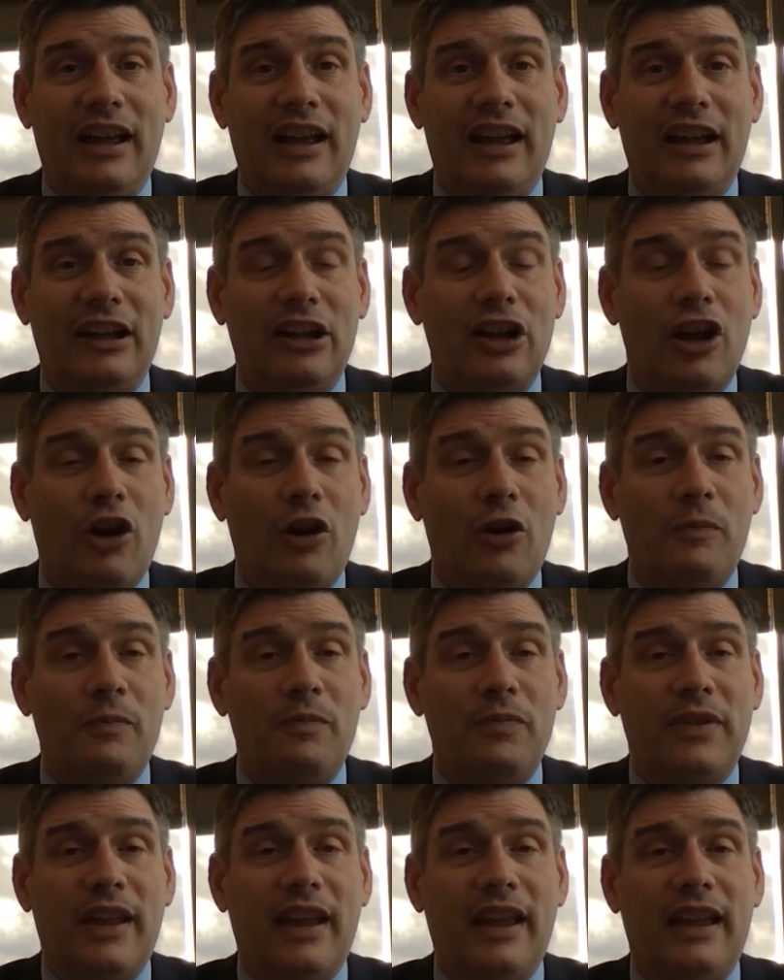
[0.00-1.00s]
and go,
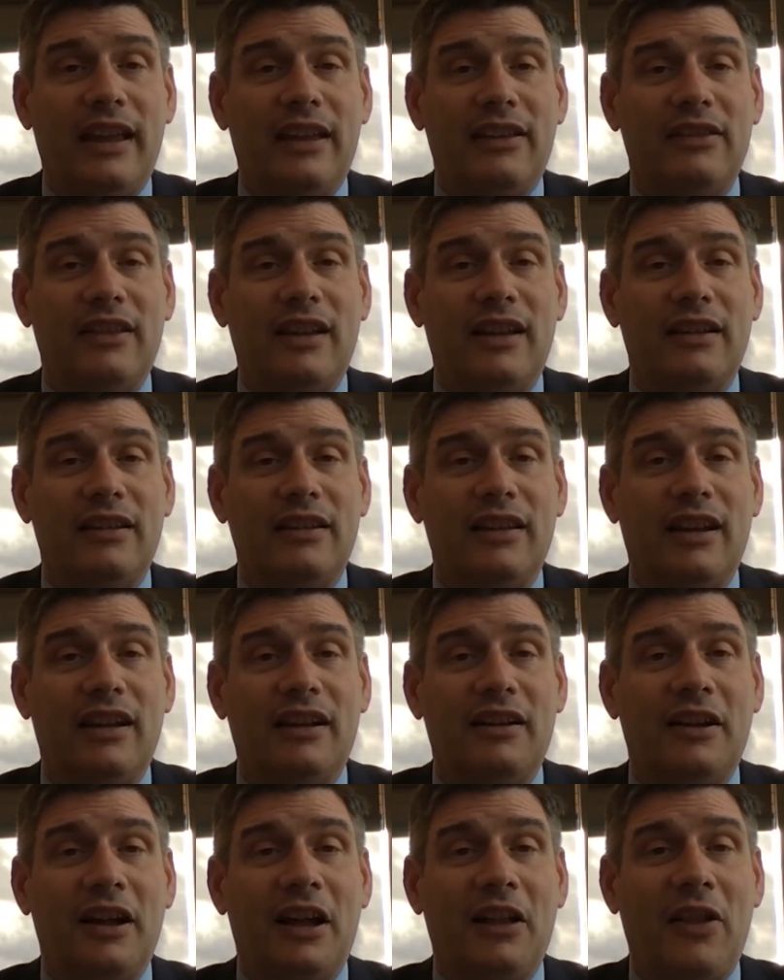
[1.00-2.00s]
and then
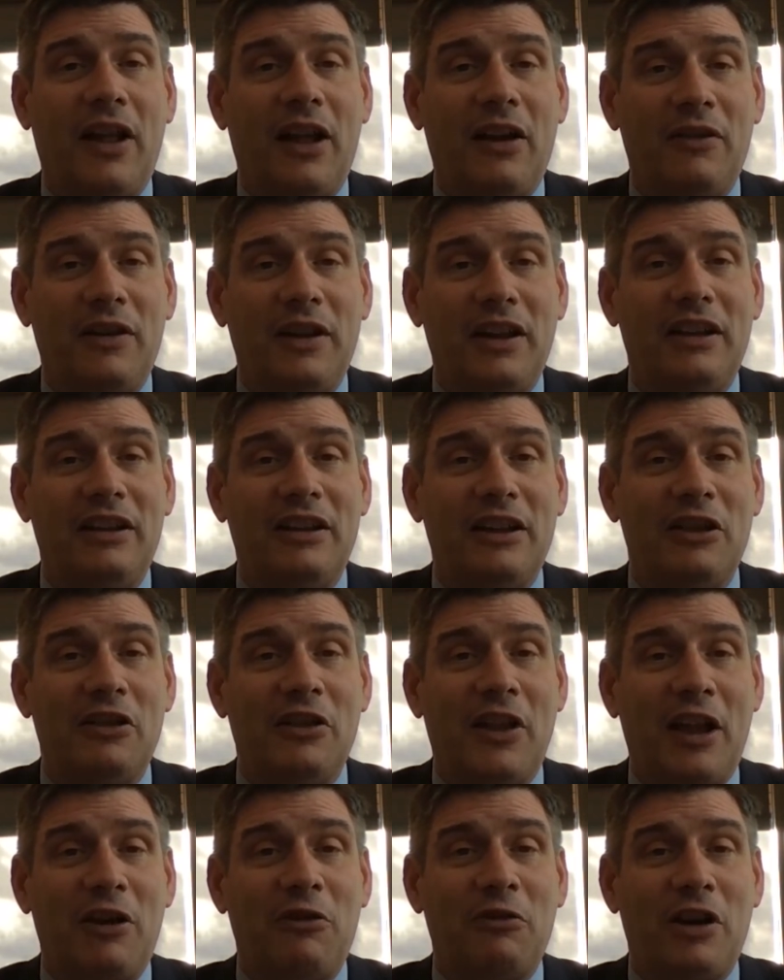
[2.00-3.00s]
uh, allow
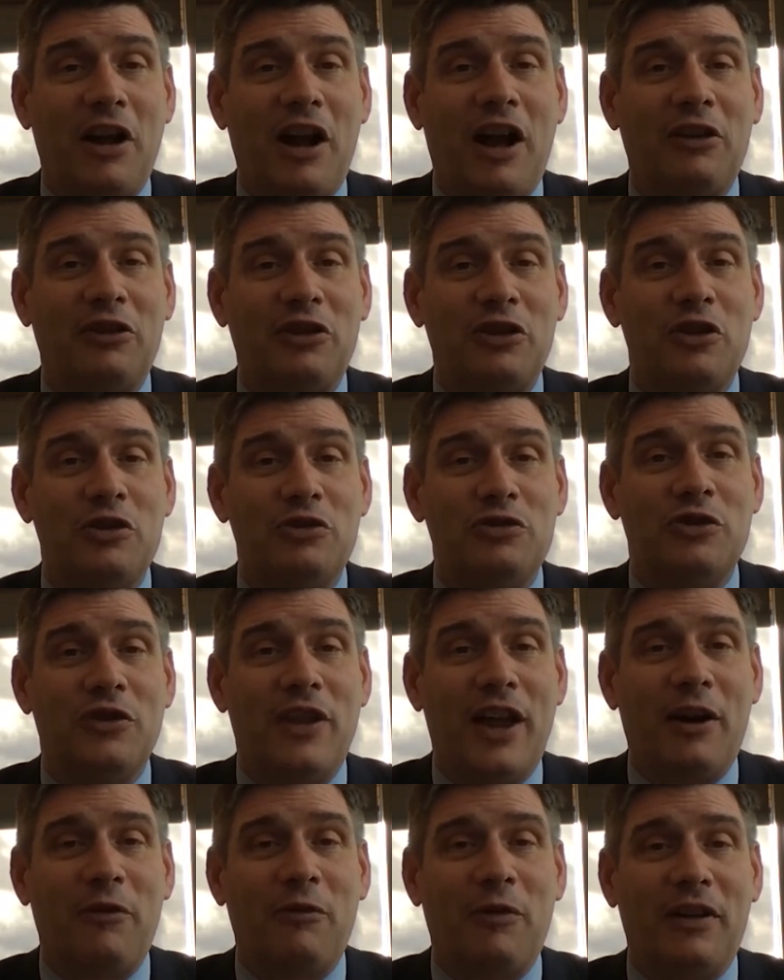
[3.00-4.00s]
allow God to use you
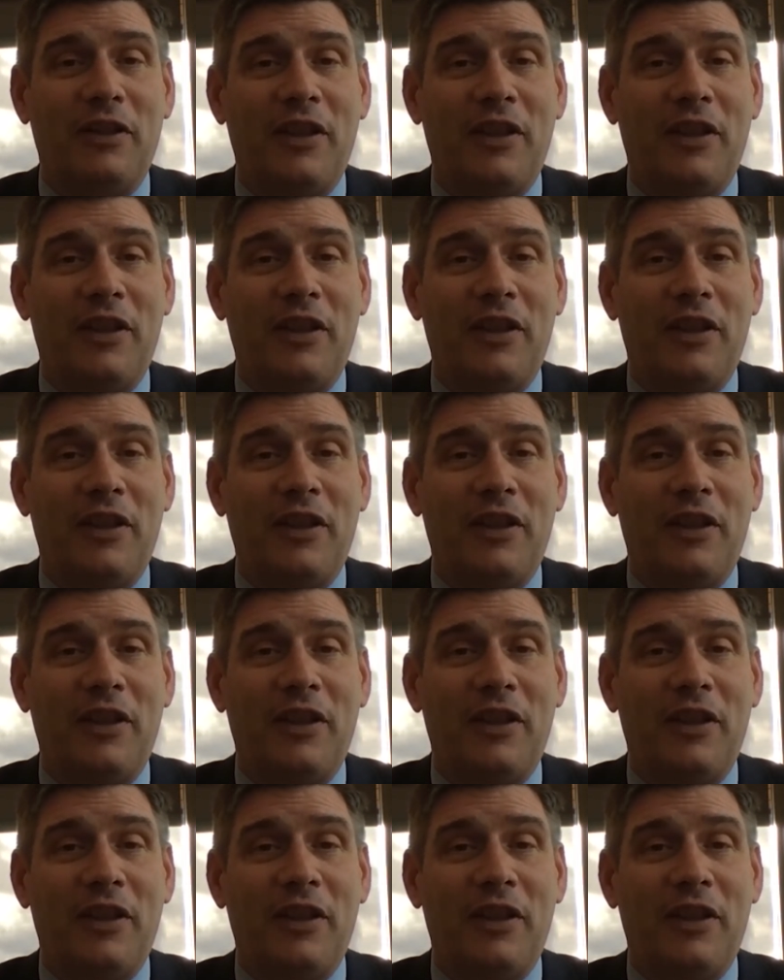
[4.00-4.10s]
that way.